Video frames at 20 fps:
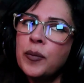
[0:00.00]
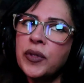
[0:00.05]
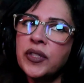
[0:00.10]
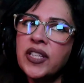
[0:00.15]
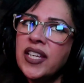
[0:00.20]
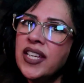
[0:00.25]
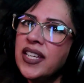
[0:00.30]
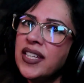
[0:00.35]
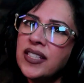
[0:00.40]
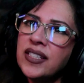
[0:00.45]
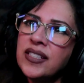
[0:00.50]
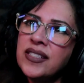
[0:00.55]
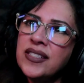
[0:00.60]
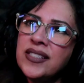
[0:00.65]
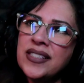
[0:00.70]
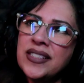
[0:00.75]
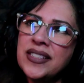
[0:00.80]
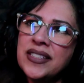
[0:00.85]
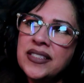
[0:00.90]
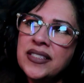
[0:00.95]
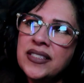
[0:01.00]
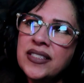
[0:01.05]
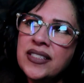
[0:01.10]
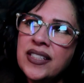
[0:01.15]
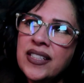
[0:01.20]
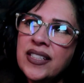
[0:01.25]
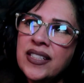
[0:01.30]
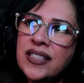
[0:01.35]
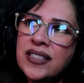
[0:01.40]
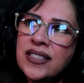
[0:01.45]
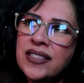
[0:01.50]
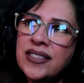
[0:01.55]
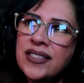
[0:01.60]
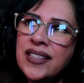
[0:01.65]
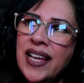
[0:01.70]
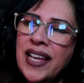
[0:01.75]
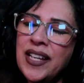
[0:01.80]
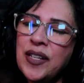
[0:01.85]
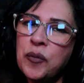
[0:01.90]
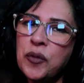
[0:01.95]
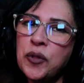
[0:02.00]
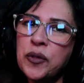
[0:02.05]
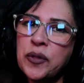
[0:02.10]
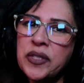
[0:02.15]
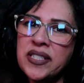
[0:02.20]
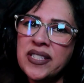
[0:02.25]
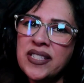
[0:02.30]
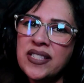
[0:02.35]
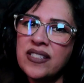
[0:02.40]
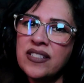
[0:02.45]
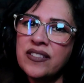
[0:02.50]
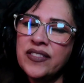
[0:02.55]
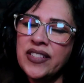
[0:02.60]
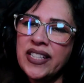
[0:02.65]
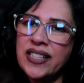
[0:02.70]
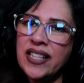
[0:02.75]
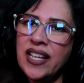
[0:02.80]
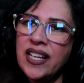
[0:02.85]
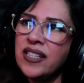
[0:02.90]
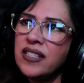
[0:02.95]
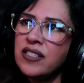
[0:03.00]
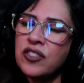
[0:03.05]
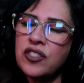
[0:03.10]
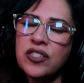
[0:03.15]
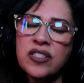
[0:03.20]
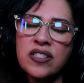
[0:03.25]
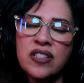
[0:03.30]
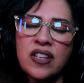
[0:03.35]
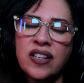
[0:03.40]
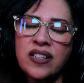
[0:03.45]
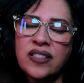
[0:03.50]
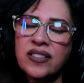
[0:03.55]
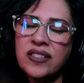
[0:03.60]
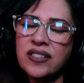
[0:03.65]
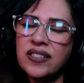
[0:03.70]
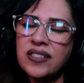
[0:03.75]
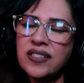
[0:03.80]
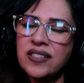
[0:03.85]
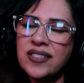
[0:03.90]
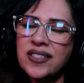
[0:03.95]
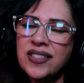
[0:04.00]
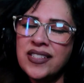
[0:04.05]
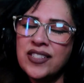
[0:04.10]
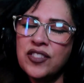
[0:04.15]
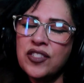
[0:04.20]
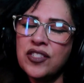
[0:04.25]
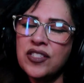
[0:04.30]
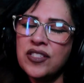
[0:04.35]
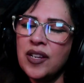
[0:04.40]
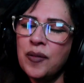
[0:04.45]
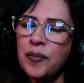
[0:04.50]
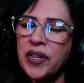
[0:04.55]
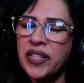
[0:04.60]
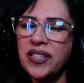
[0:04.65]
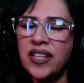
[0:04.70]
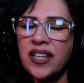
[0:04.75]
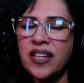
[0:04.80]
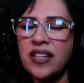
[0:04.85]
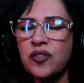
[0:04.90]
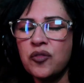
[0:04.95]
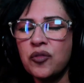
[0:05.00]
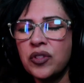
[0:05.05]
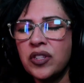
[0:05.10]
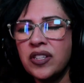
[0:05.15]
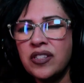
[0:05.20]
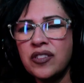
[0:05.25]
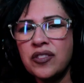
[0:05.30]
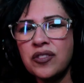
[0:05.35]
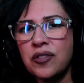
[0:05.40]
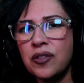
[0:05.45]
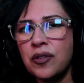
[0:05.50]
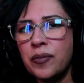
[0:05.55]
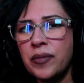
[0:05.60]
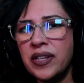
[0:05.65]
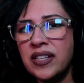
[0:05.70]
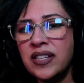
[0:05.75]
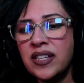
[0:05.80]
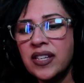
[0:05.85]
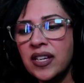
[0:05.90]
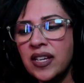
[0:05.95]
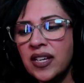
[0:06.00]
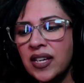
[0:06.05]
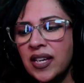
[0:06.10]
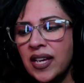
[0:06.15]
But kids and animals and stuff like that, it's just not my thing. It's really disturbing.